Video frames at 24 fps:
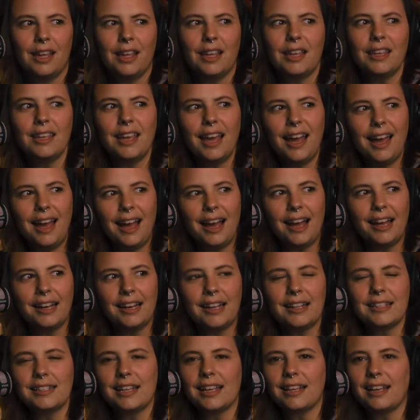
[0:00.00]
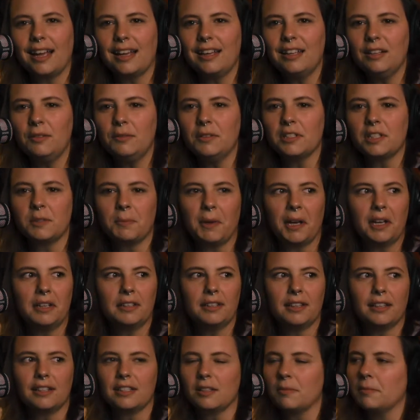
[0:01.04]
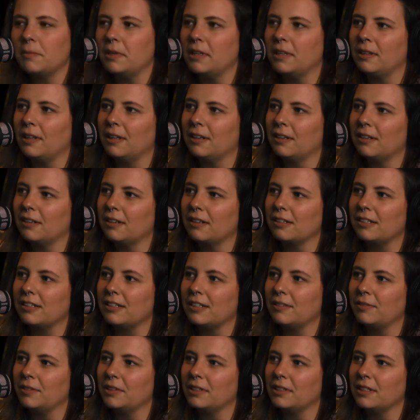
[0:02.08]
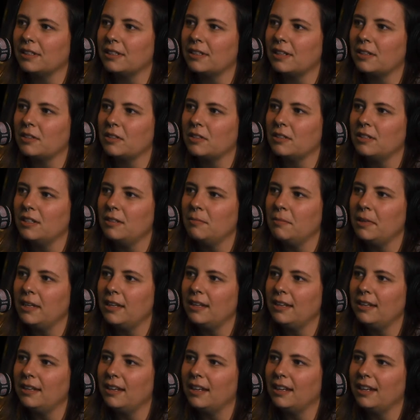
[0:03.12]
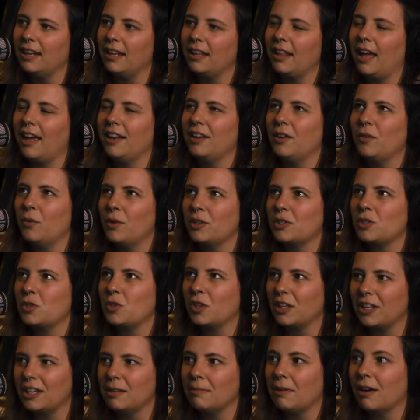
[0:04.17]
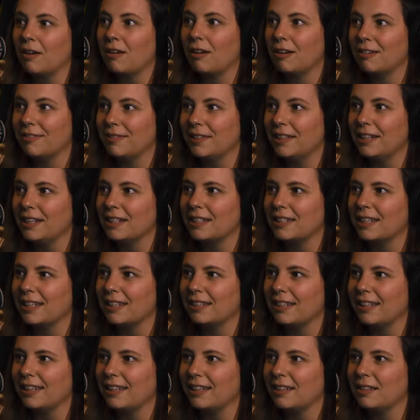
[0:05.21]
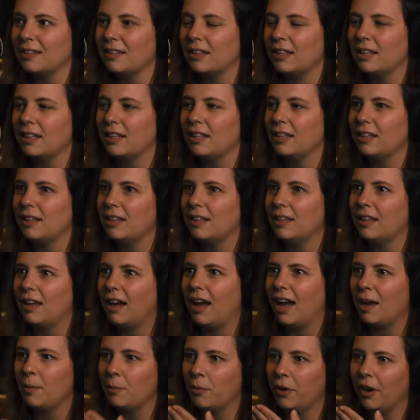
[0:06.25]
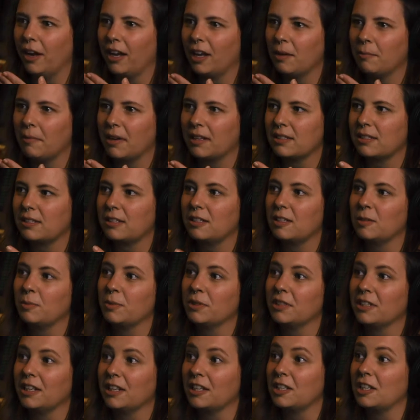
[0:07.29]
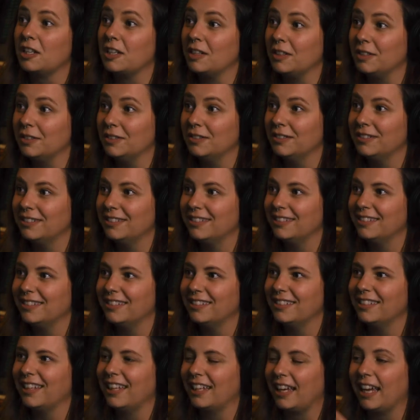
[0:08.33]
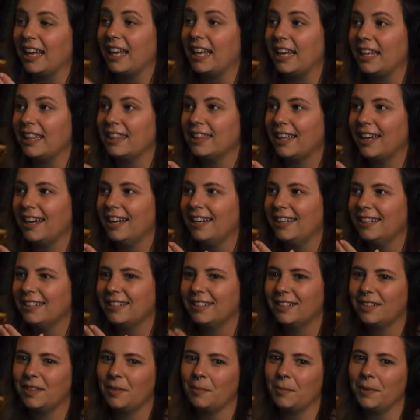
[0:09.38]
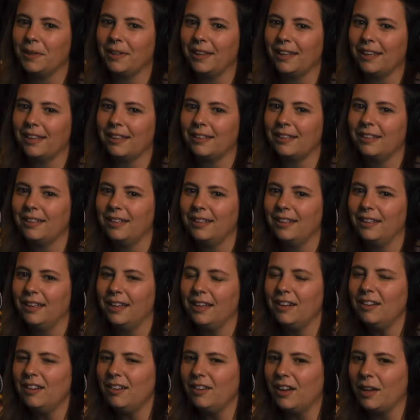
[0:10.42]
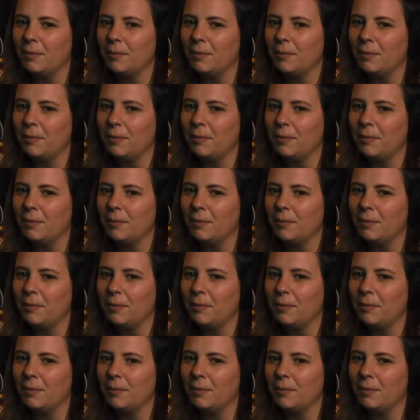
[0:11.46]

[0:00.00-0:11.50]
Yeah, and it's like I can respect that somebody landed on a different decision than me, and I know what's tricky about COVID is that like I'm wearing a mask to protect you. Like I get that, but like I don't know.